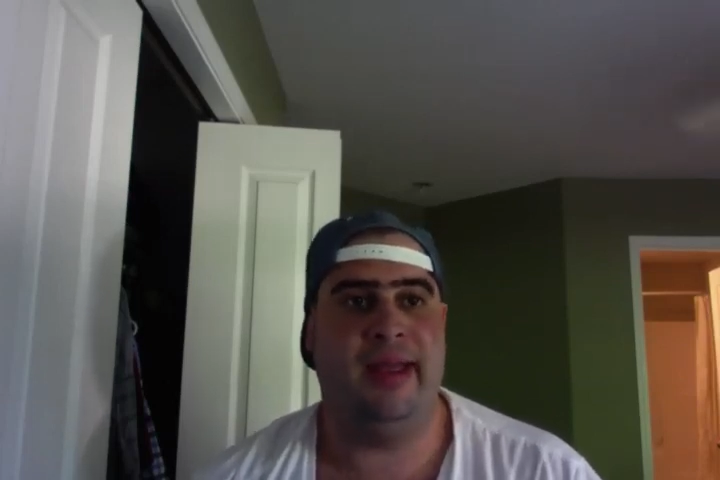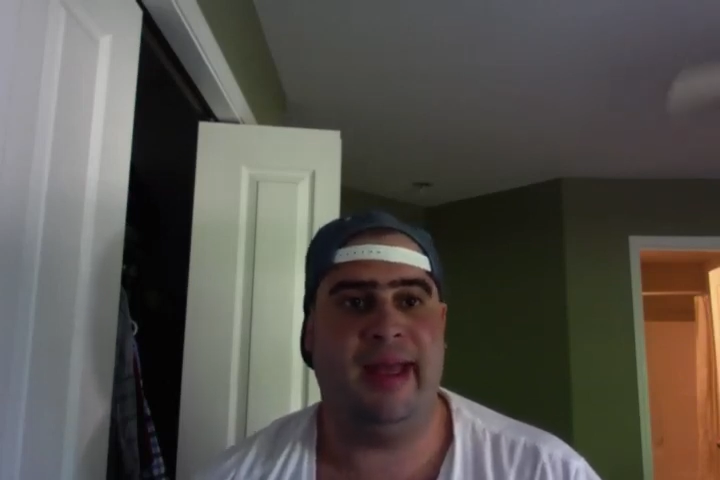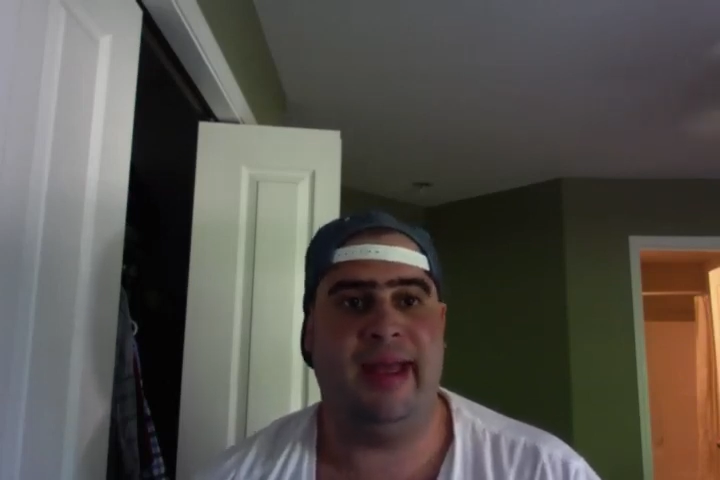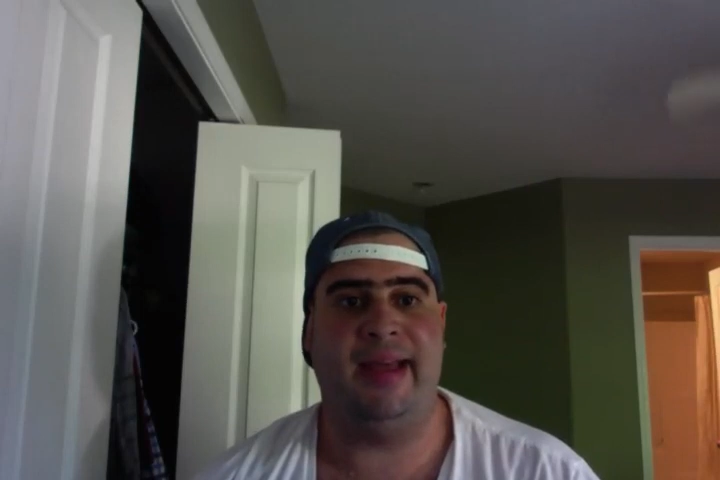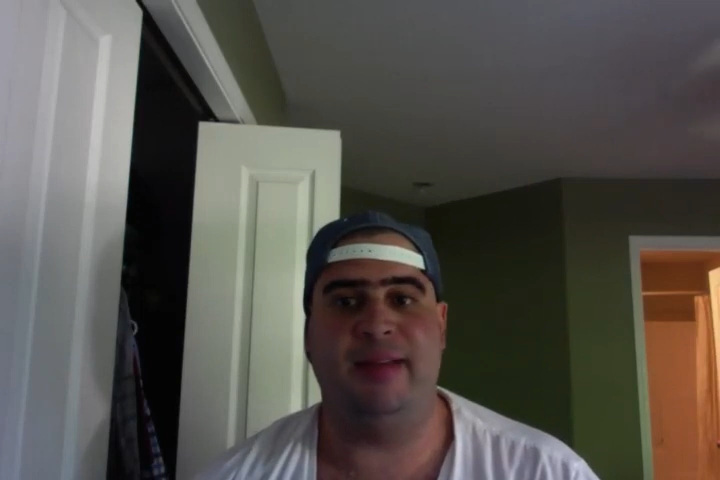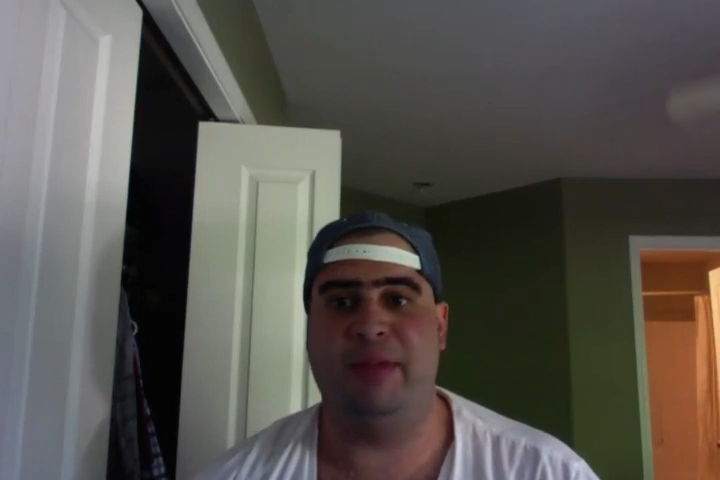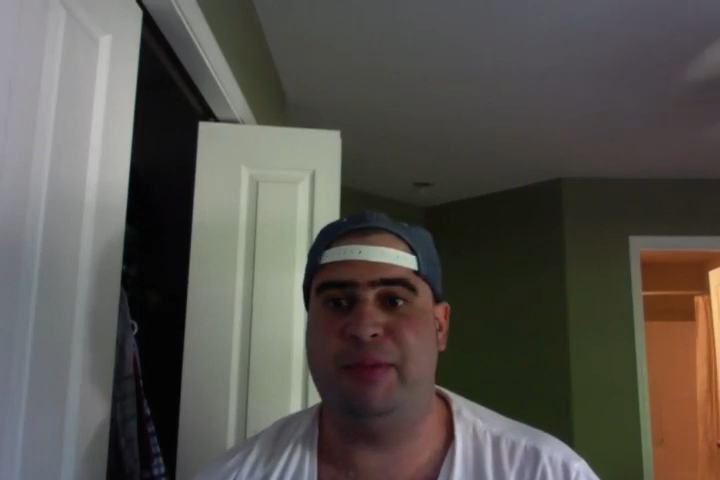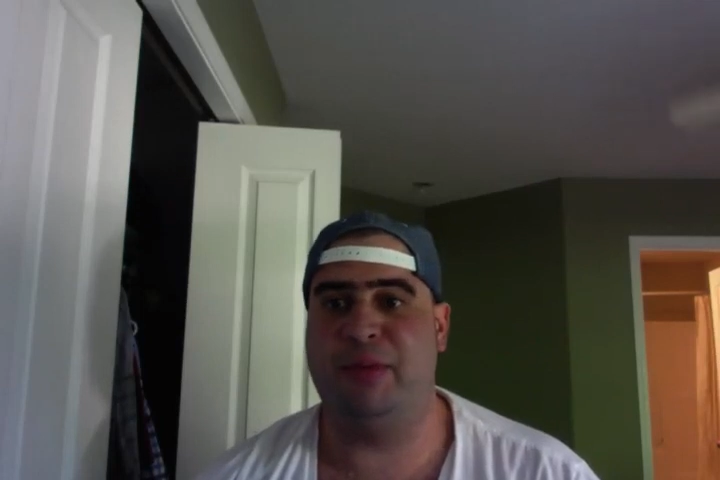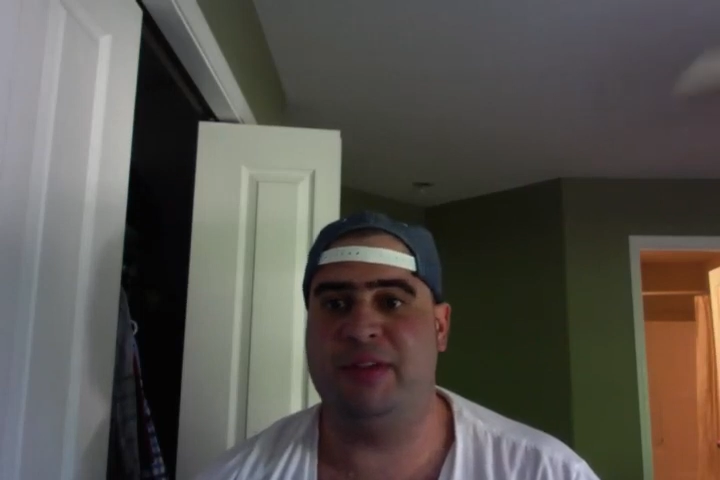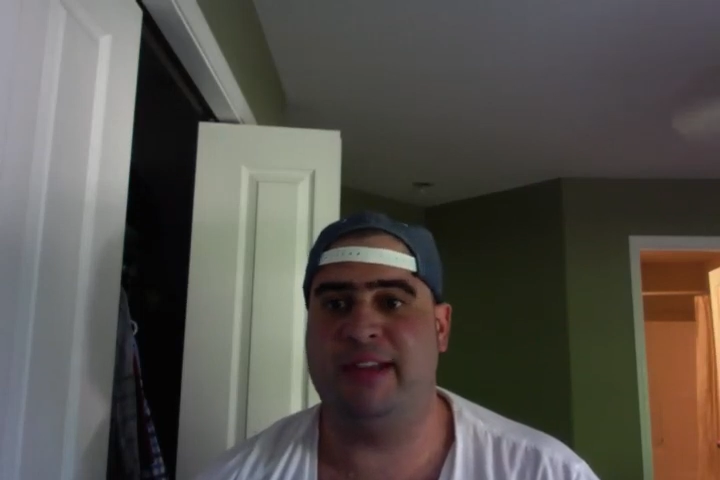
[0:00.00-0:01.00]
And
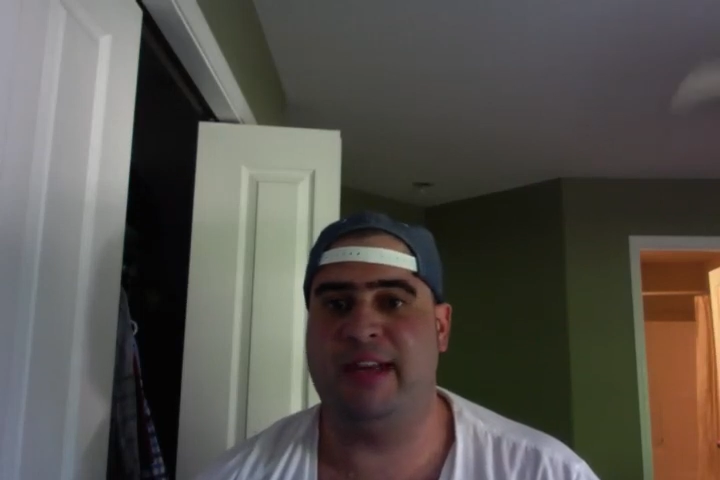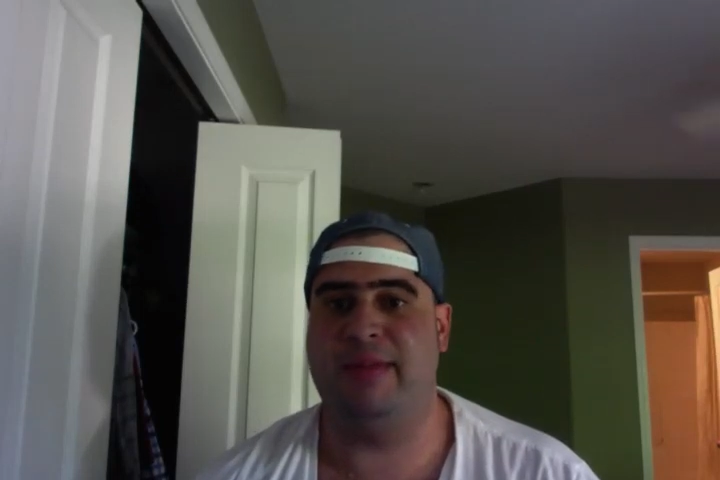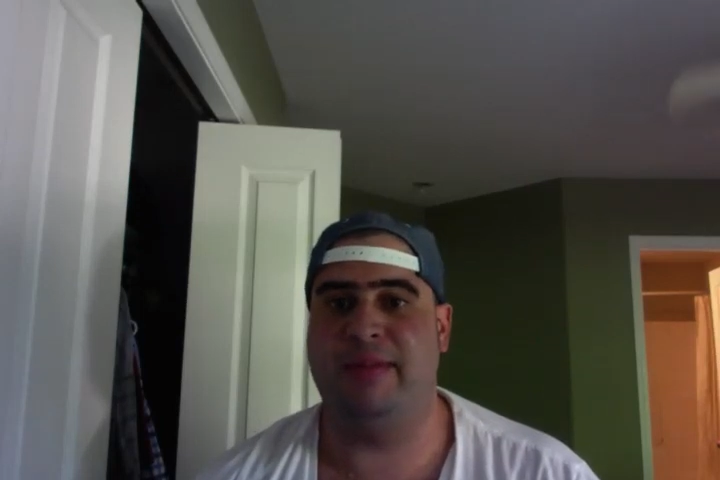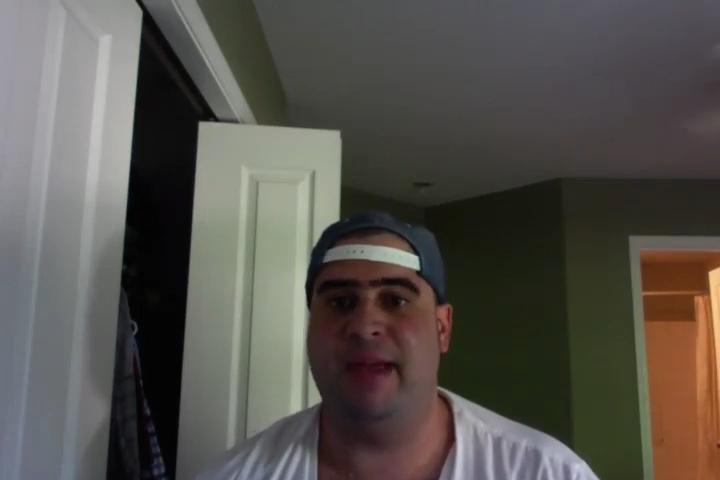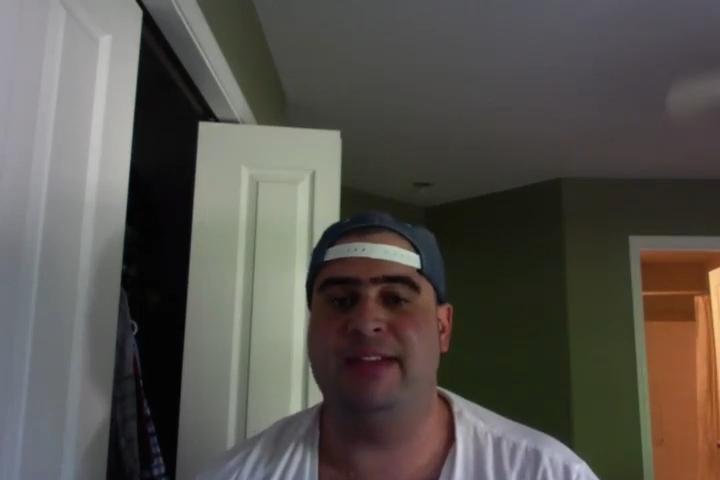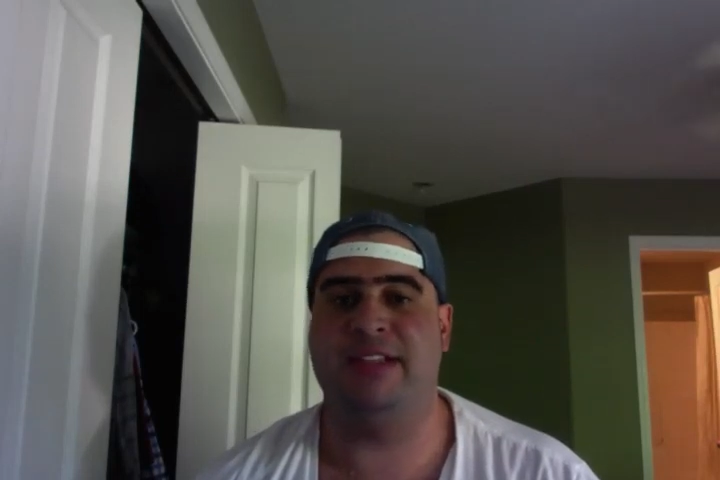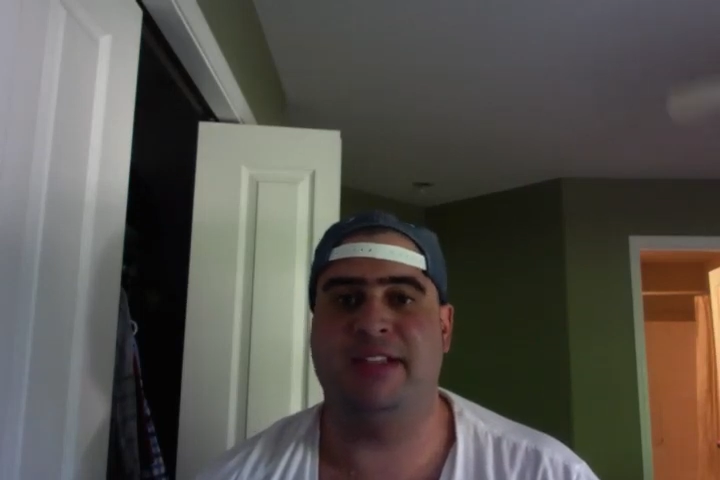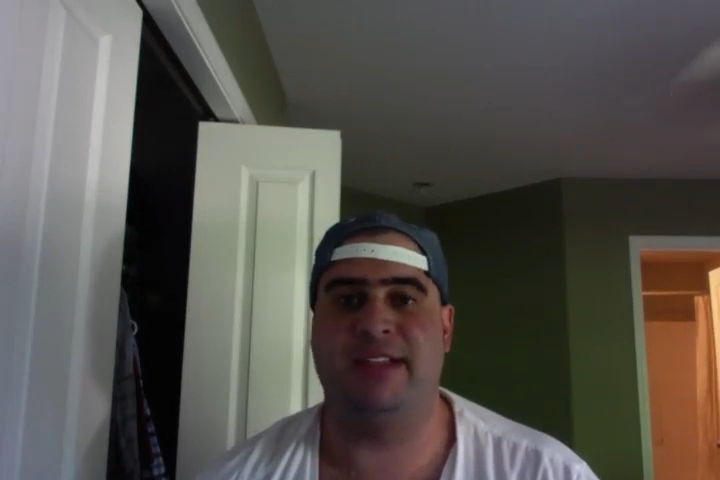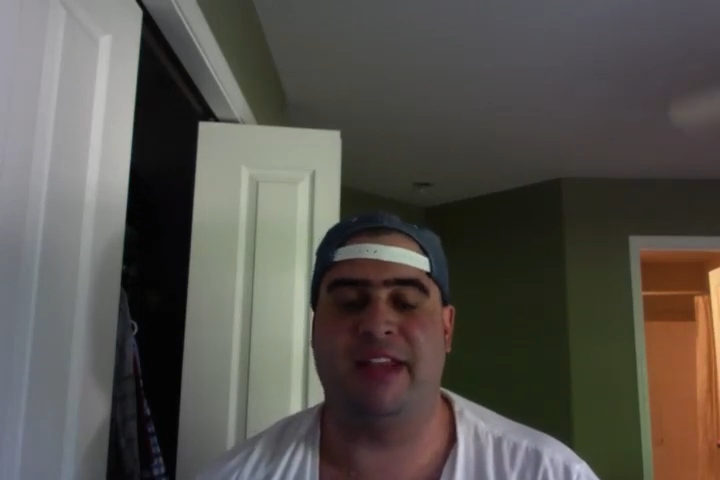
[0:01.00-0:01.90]
people were sending me messages,